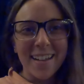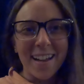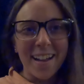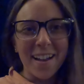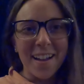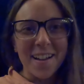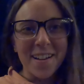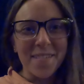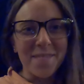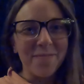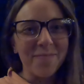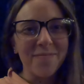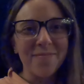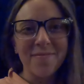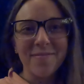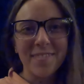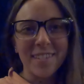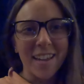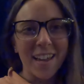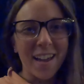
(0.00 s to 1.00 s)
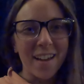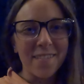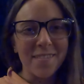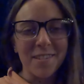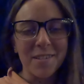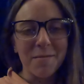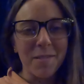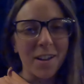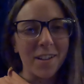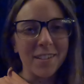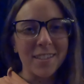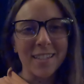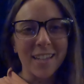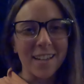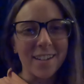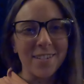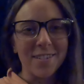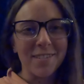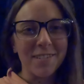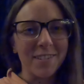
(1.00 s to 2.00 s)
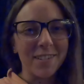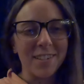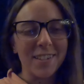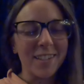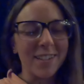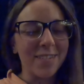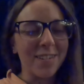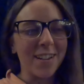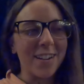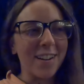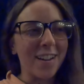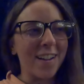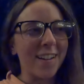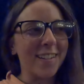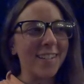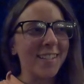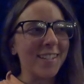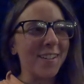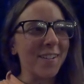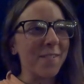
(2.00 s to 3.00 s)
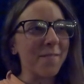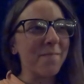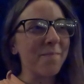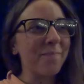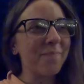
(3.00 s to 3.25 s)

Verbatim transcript: um, to have them all scheduled and whatnot. So,